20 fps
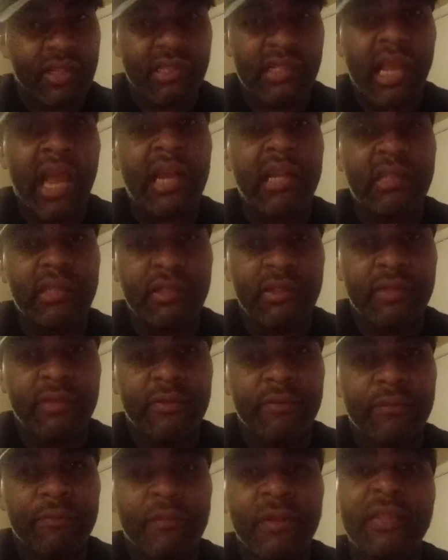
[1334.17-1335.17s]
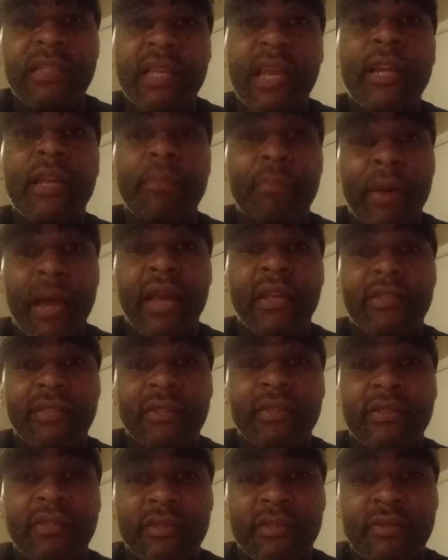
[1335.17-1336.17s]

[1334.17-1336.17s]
Exactly. The second passage.